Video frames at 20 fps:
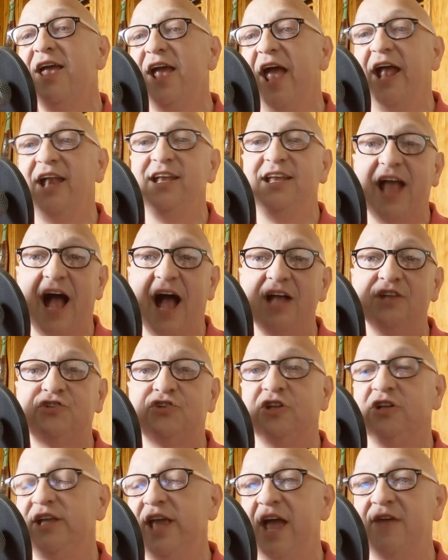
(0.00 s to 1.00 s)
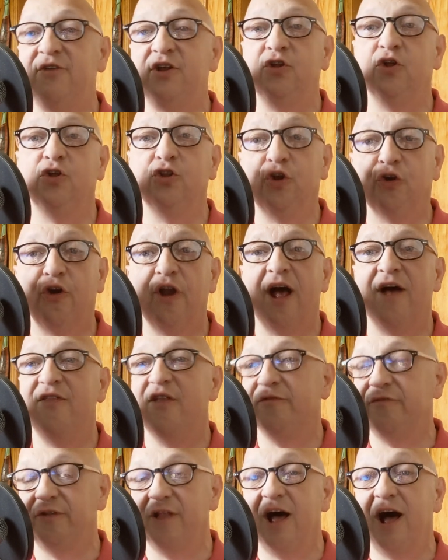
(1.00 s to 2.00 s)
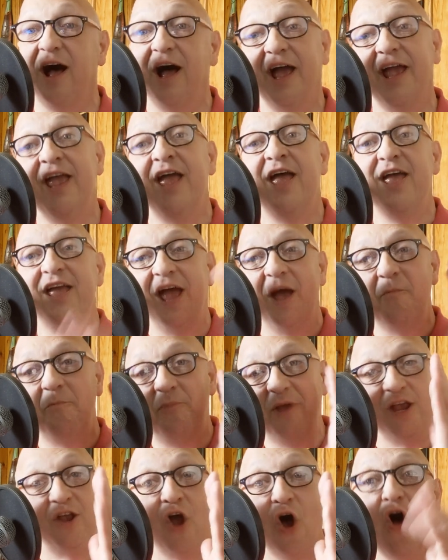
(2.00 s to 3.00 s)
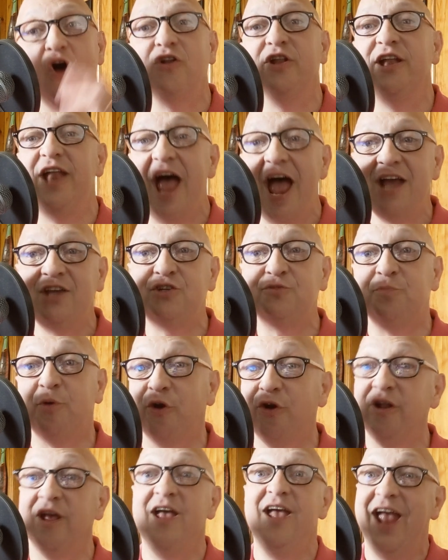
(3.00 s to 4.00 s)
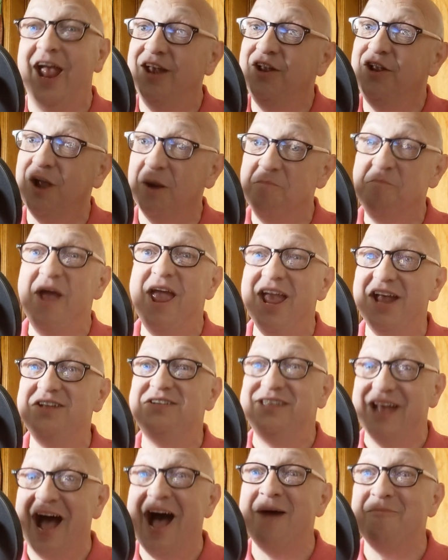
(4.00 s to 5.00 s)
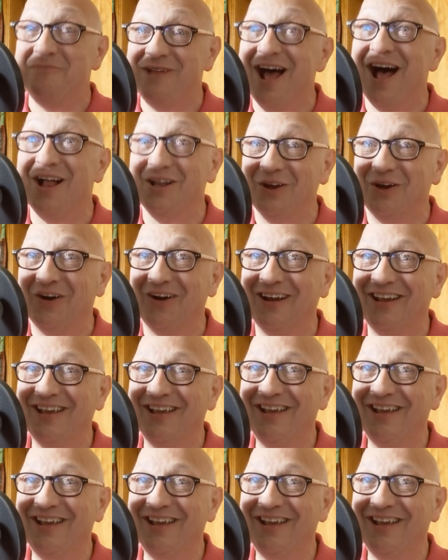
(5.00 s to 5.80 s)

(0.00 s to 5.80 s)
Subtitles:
and constantly having to learn on the fly and be called an expert and command top dollar